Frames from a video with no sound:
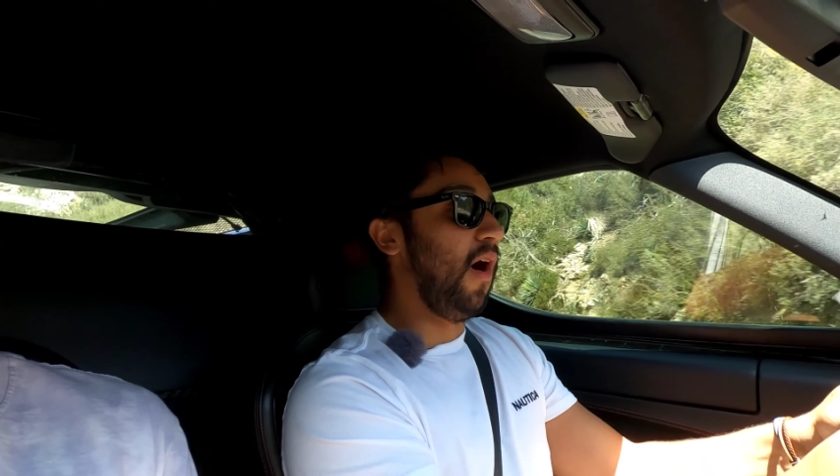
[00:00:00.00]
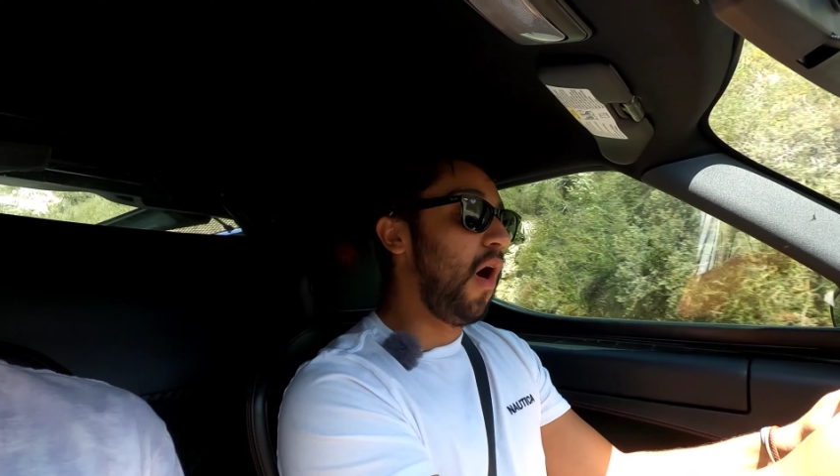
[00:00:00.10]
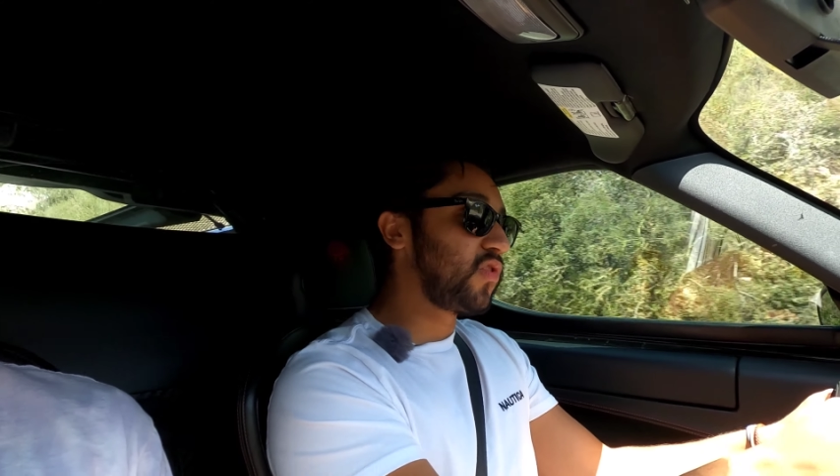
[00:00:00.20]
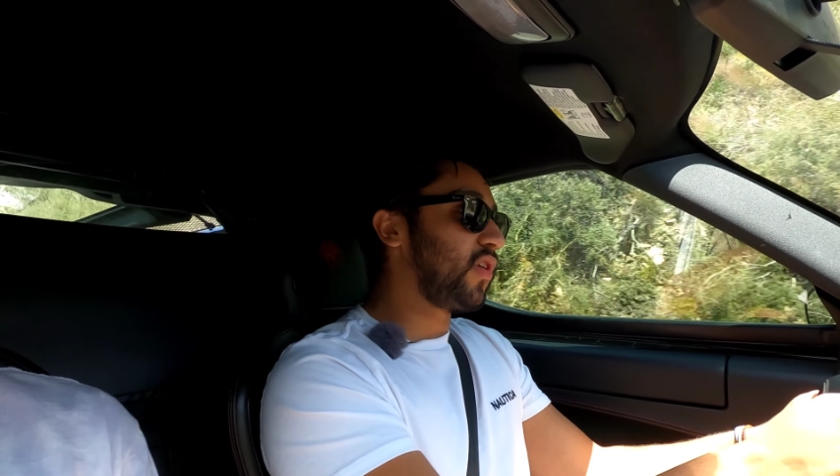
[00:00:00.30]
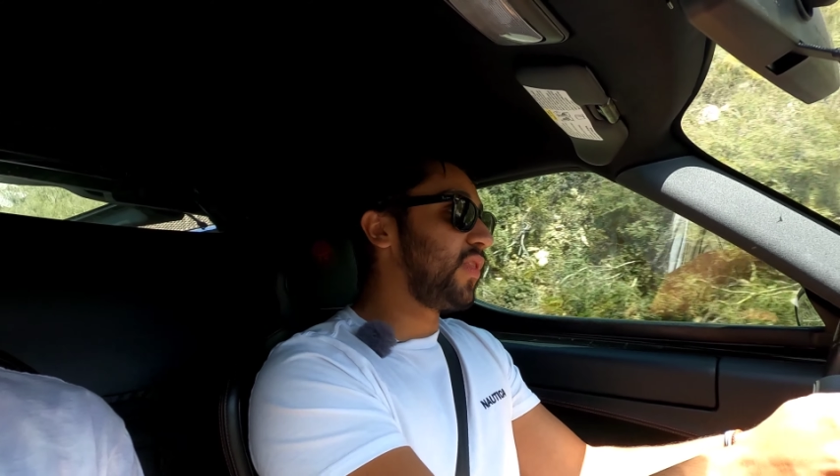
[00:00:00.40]

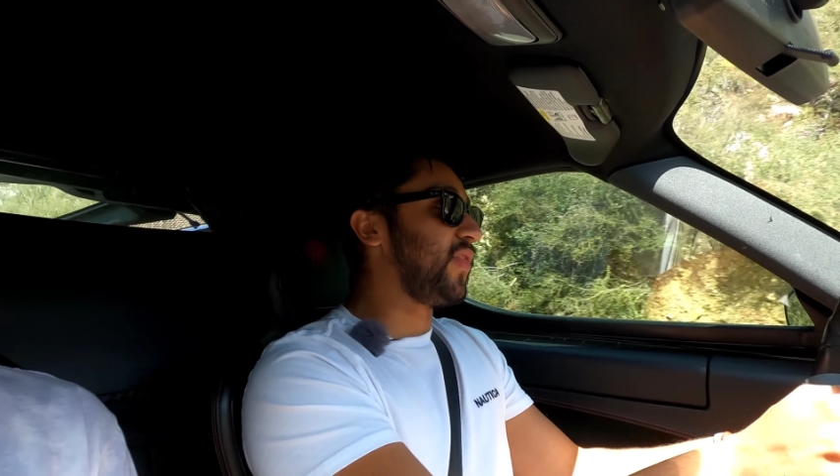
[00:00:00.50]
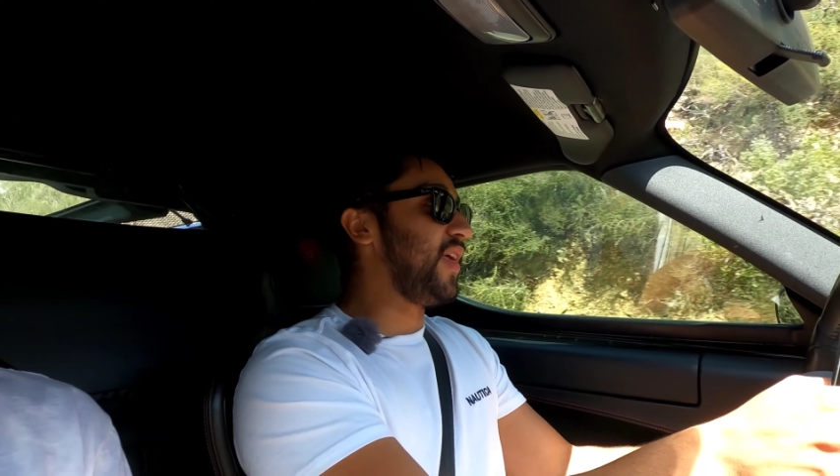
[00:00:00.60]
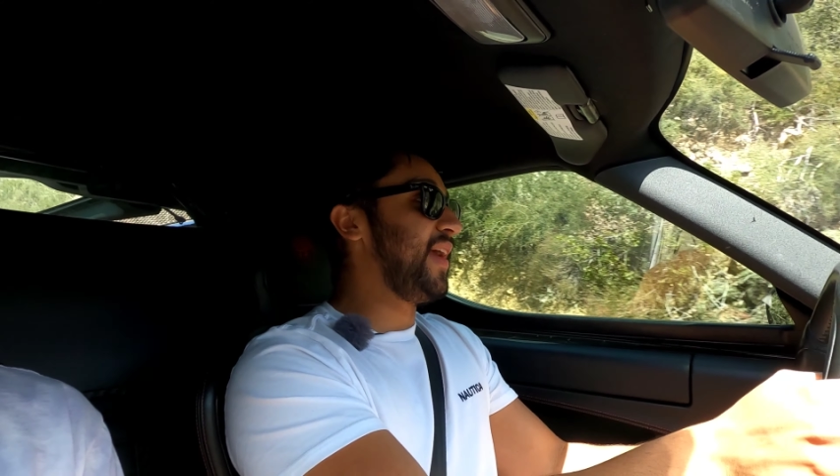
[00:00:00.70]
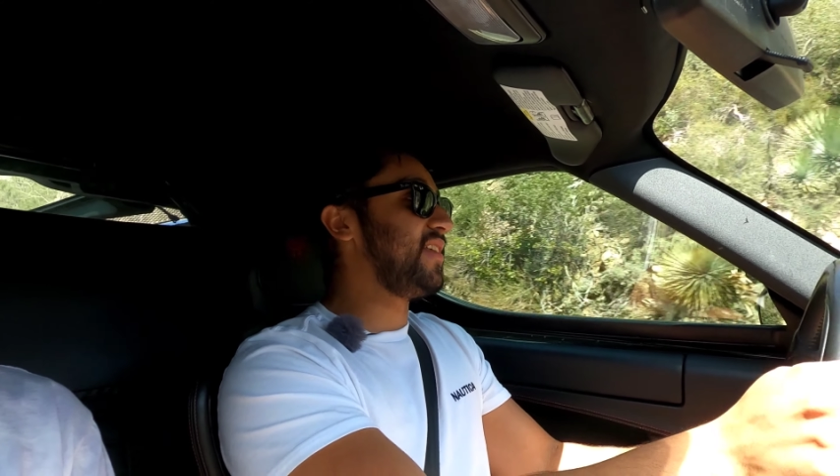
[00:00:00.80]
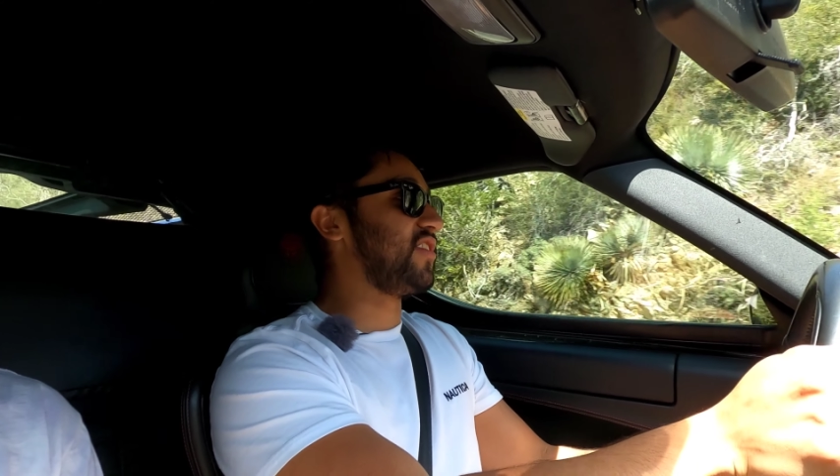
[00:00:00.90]
Also, the
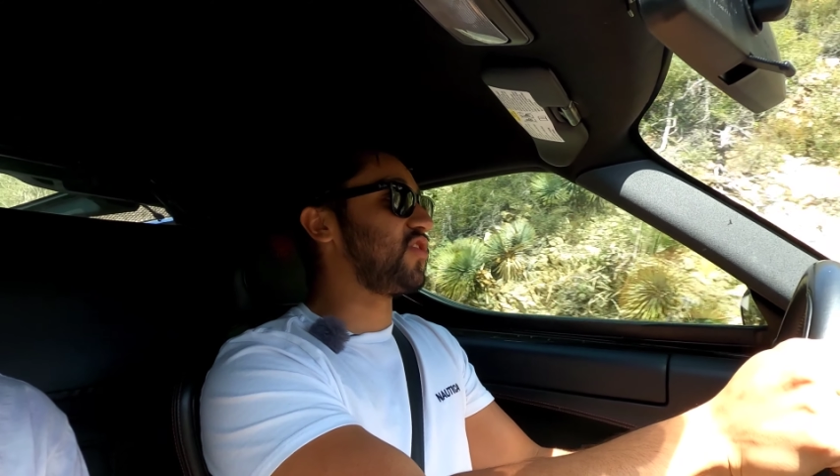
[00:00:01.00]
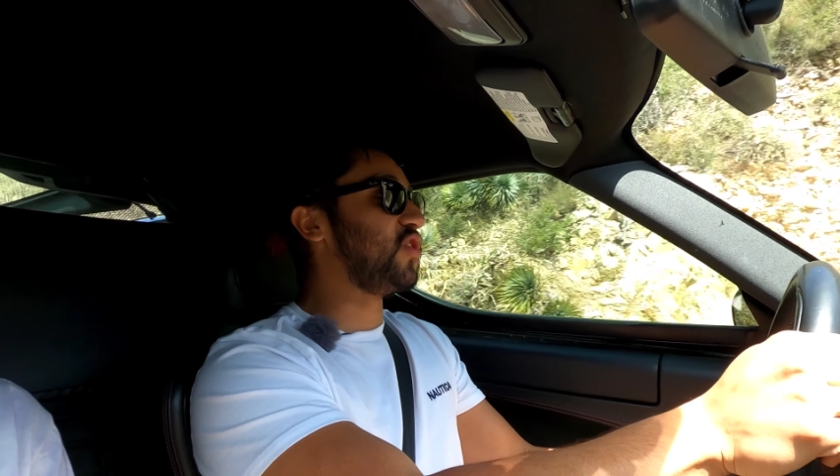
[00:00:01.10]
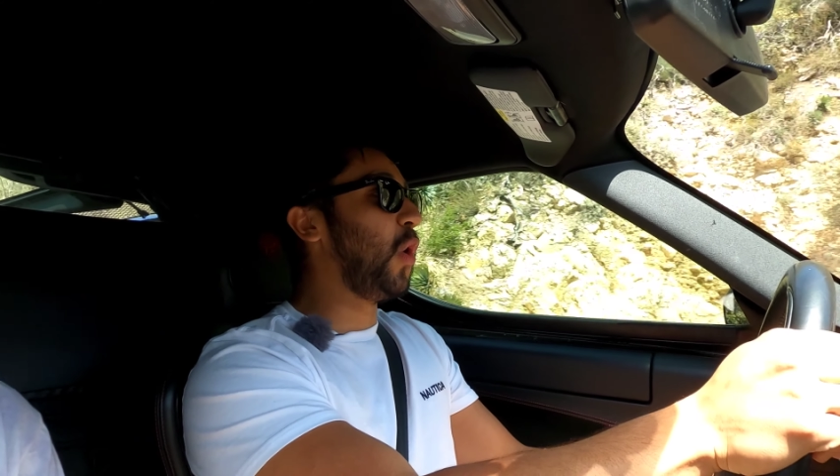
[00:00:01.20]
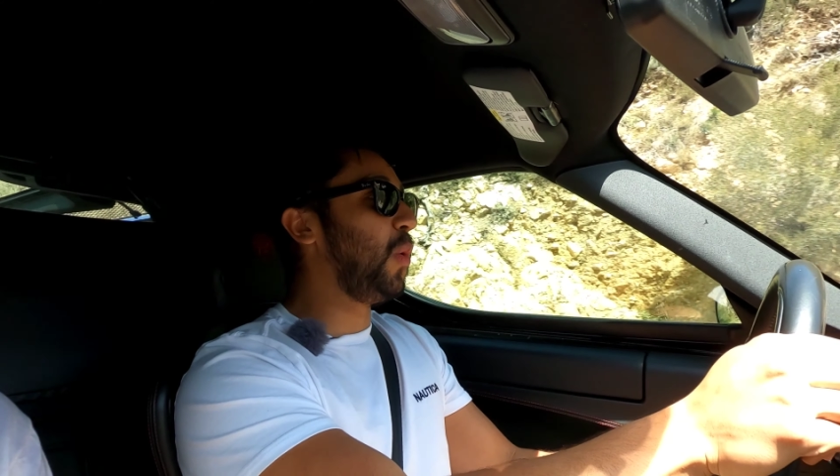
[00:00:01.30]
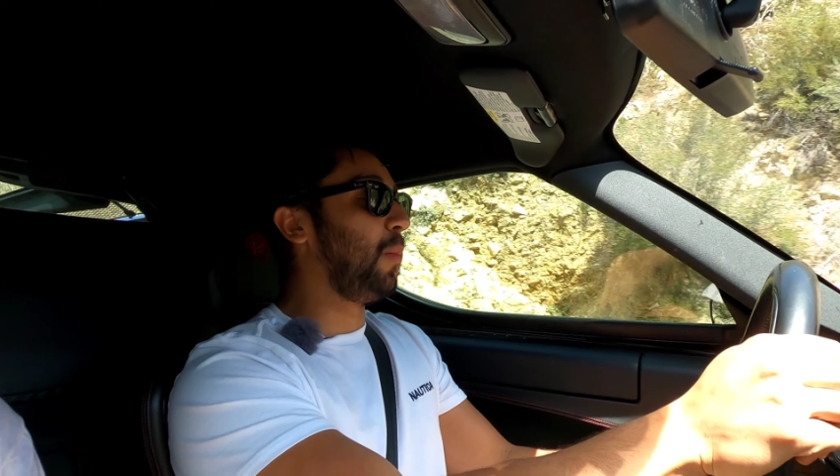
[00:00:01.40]
thing is, there's
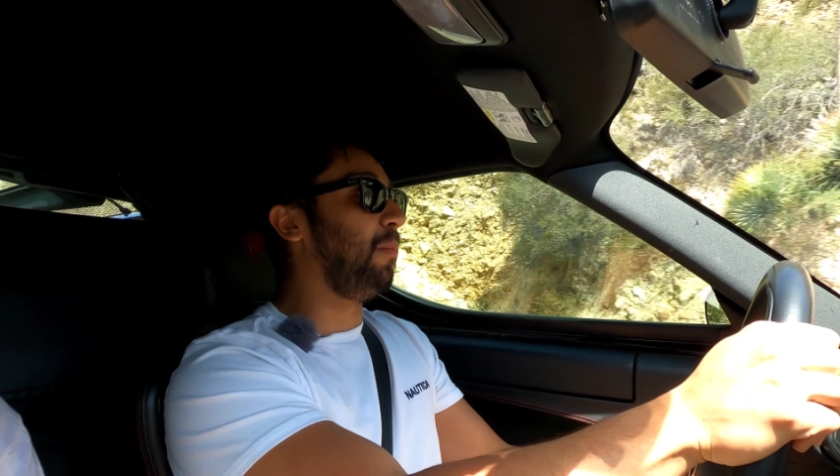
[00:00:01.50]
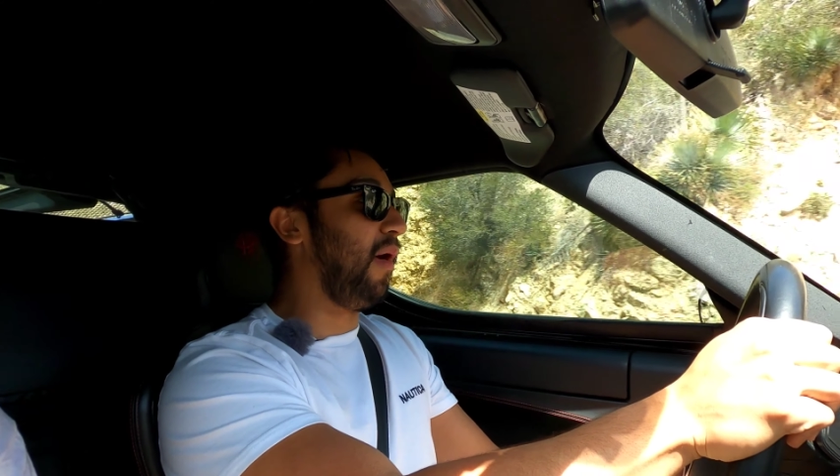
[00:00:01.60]
no